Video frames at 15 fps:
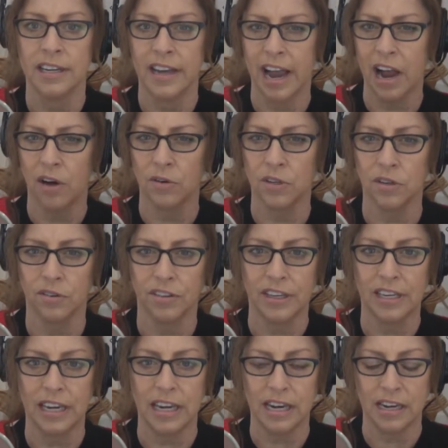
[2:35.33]
how you're
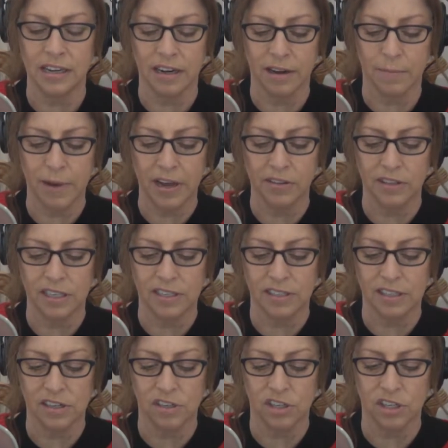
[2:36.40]
thinking about
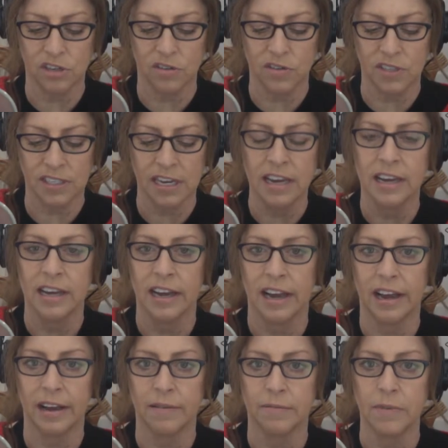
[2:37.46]
these issues?
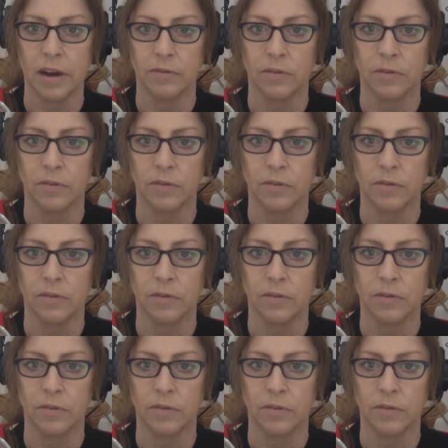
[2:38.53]
Tell